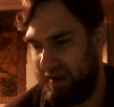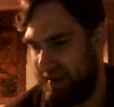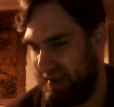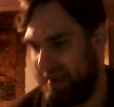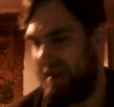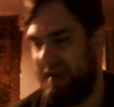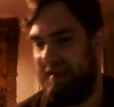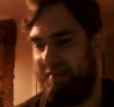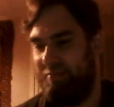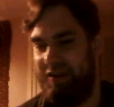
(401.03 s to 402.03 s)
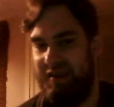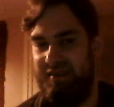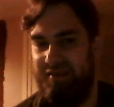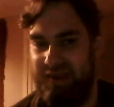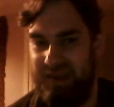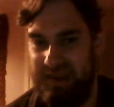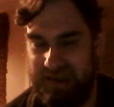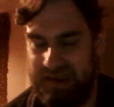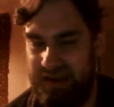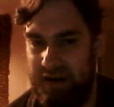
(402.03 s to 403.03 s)
yeah, he's playing like
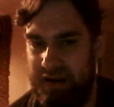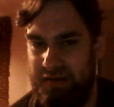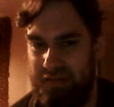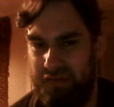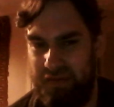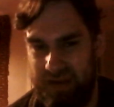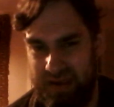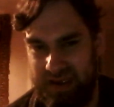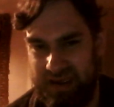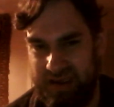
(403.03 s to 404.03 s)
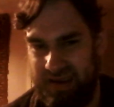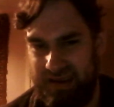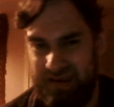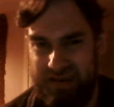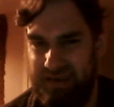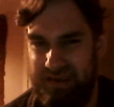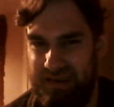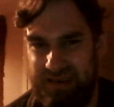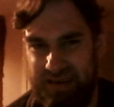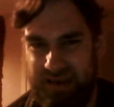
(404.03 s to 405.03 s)
this kind of,
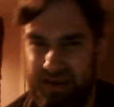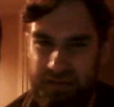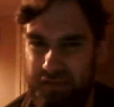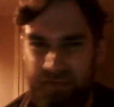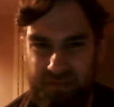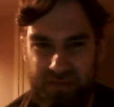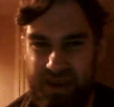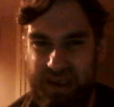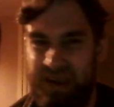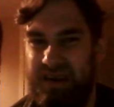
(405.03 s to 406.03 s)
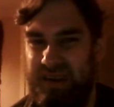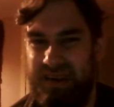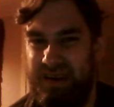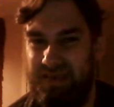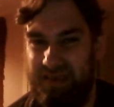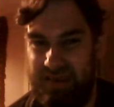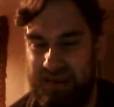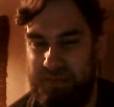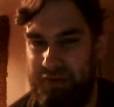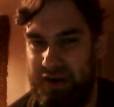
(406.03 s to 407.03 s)
I don't know,
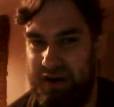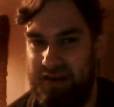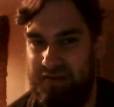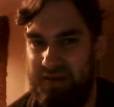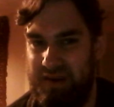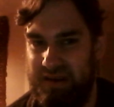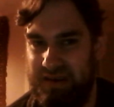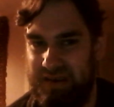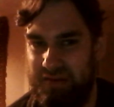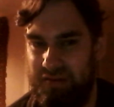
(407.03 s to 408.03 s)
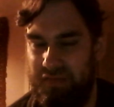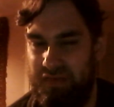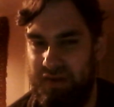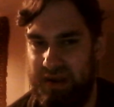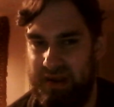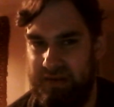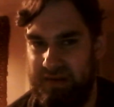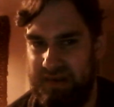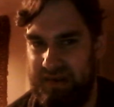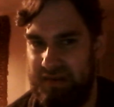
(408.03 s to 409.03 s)
aspiring sort of like
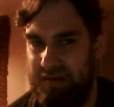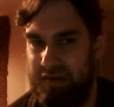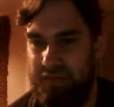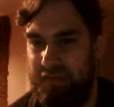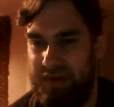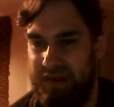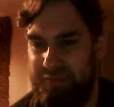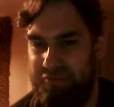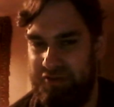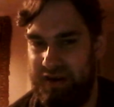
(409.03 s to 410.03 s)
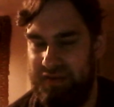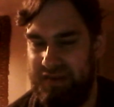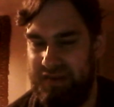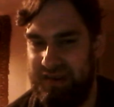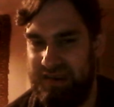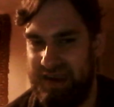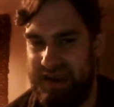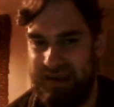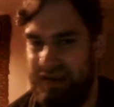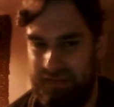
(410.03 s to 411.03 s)
sleuth, this private
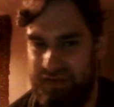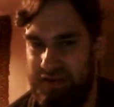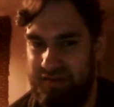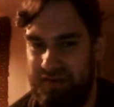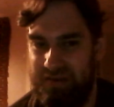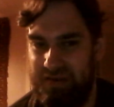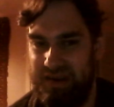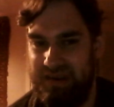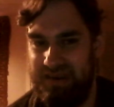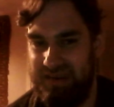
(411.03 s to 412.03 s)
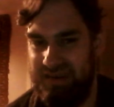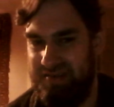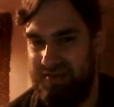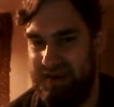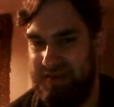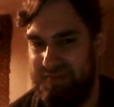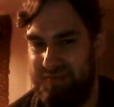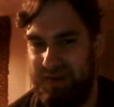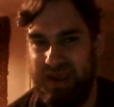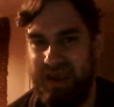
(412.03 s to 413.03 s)
detective who's looking
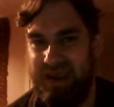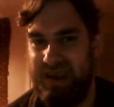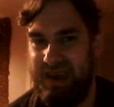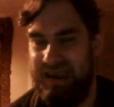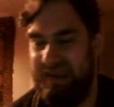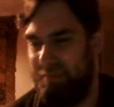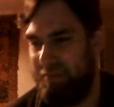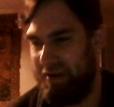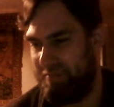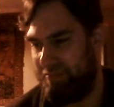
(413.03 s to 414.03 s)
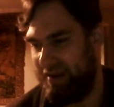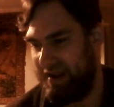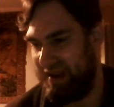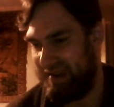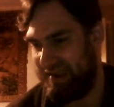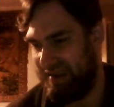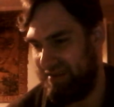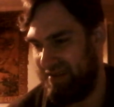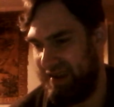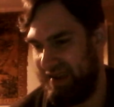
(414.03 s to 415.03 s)
to get his big break. So
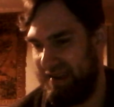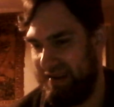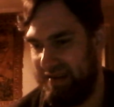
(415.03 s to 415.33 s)
he